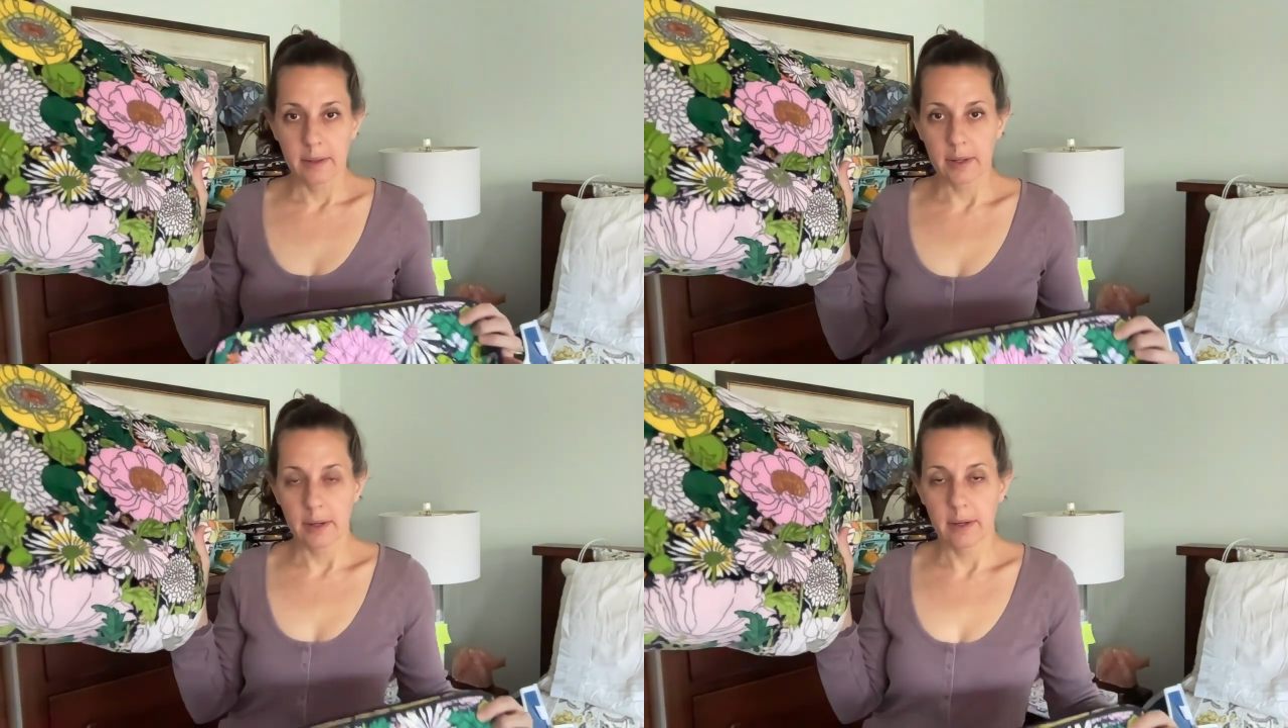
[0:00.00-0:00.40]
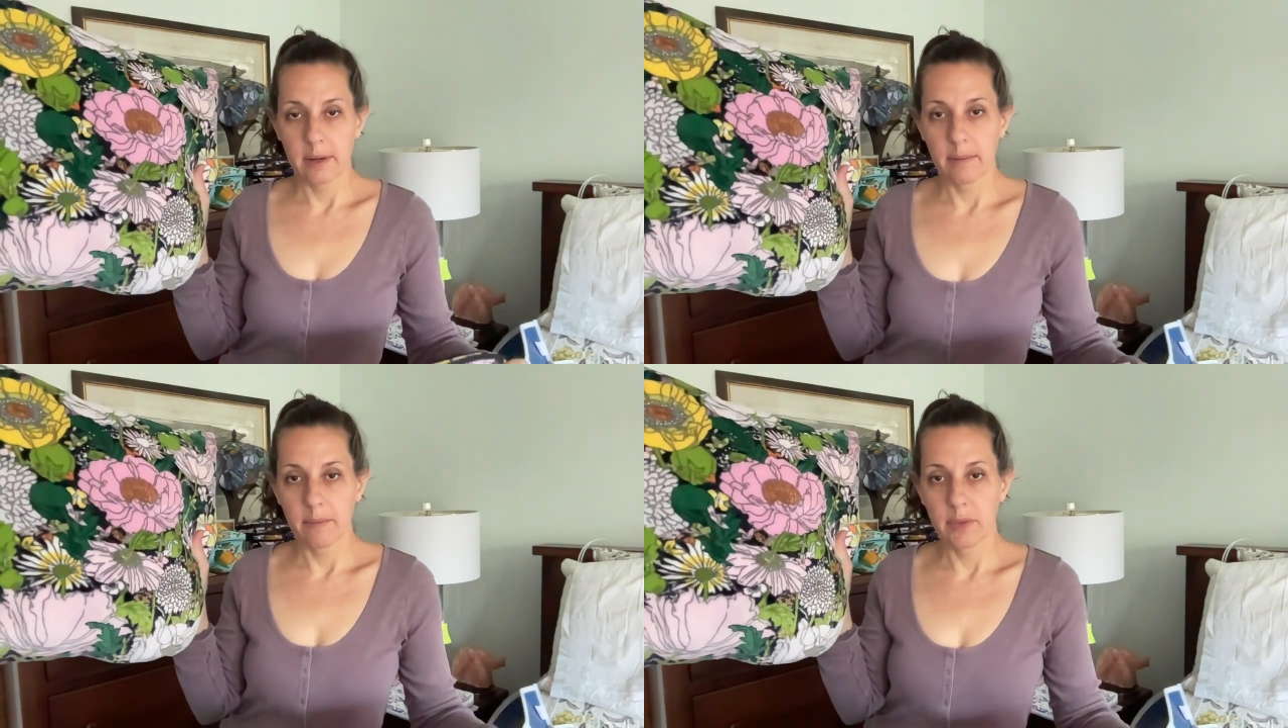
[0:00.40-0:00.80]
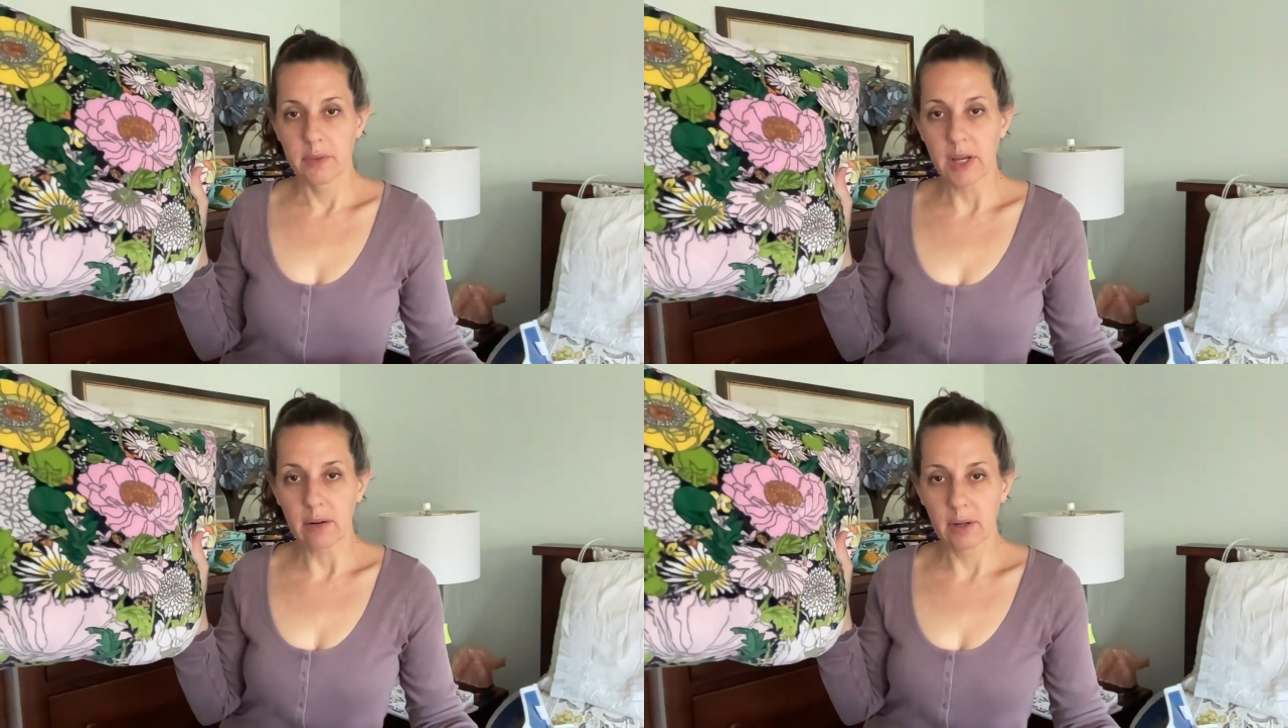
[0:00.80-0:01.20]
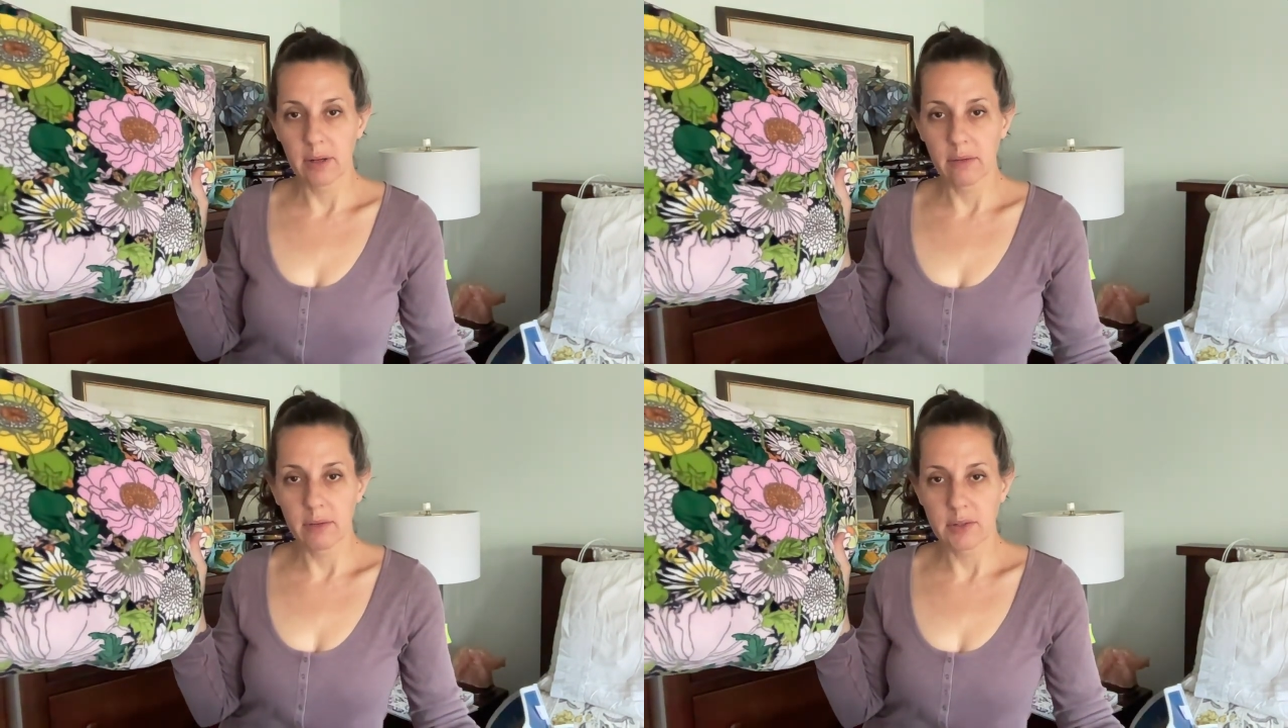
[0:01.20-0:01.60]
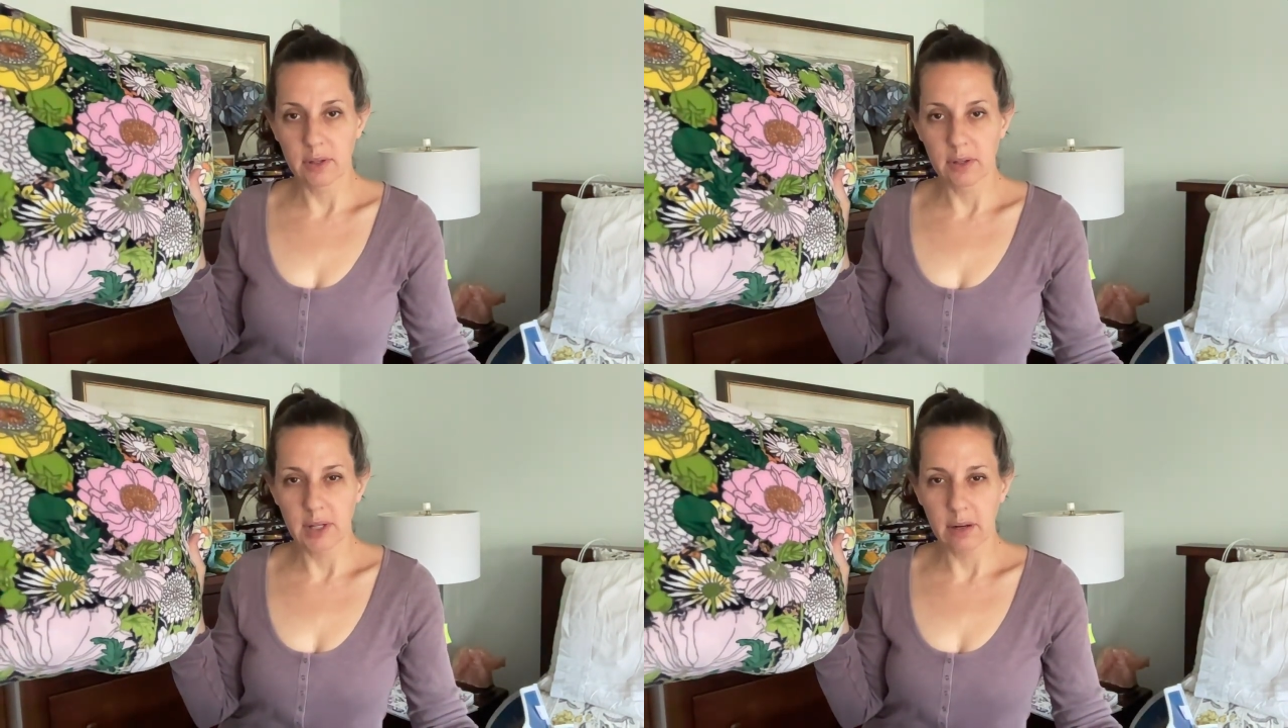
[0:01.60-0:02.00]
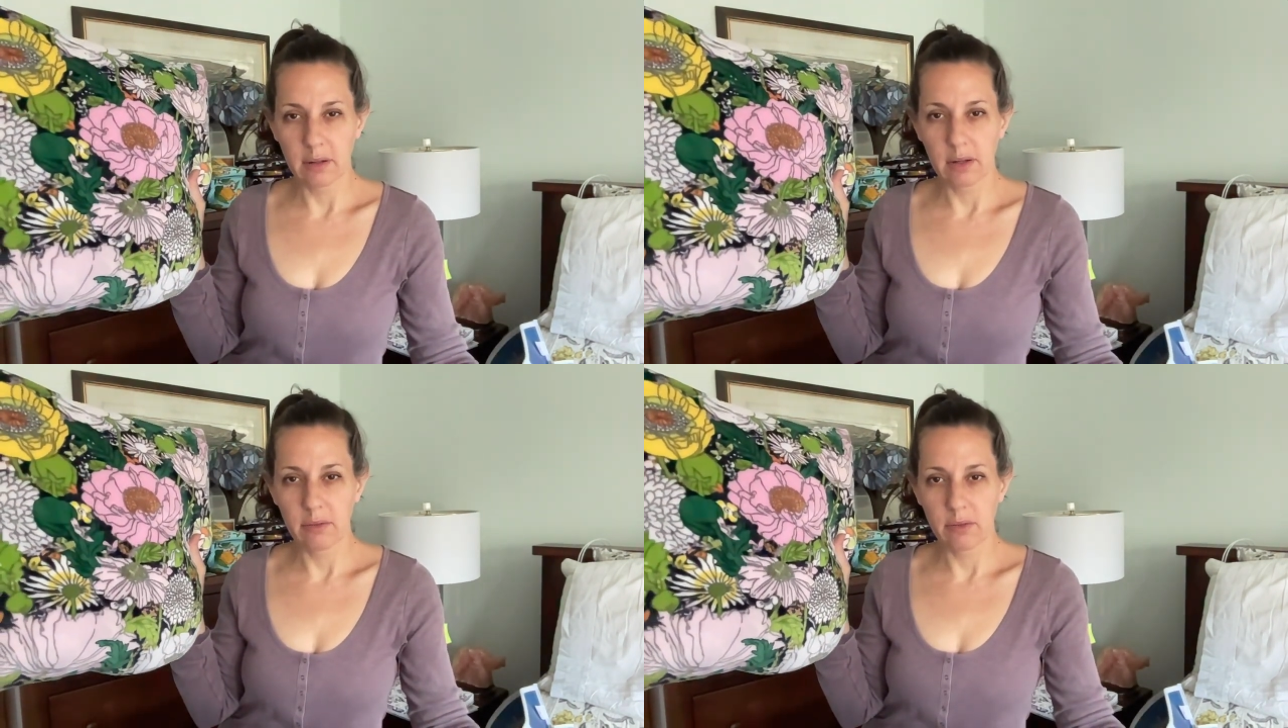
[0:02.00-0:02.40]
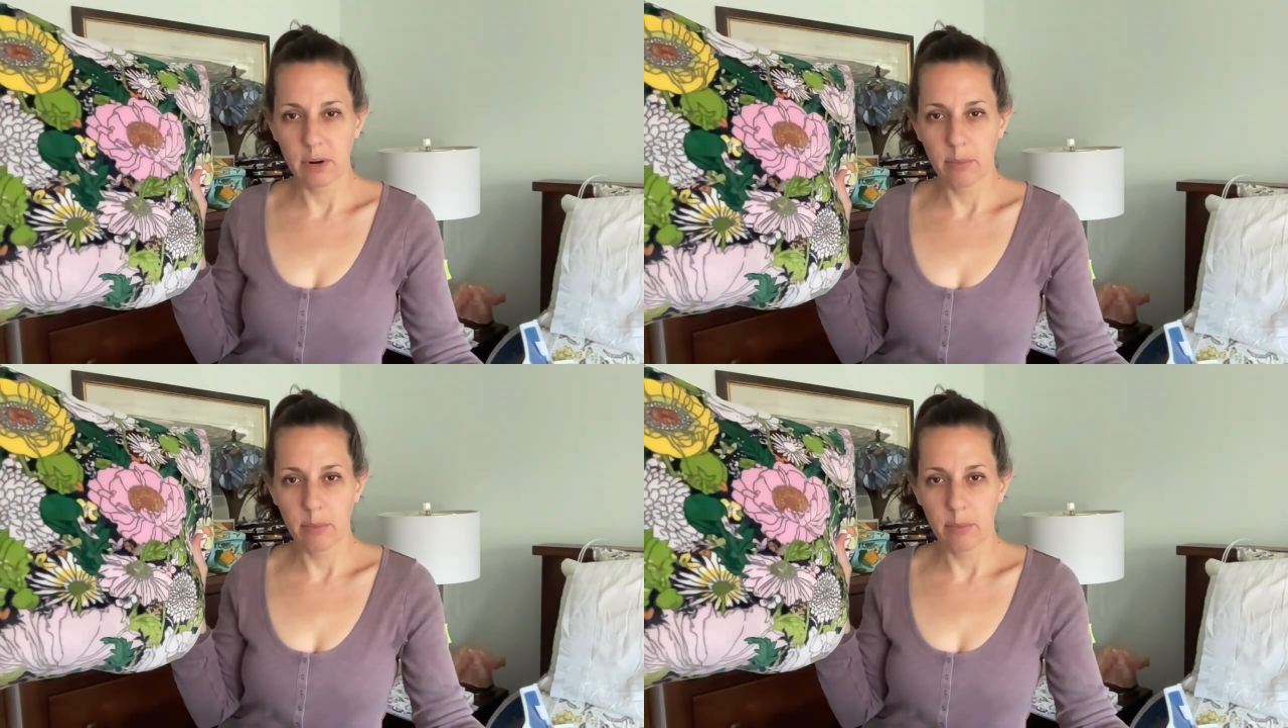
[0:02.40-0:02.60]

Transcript: uh, decorative, it's called a decorative throw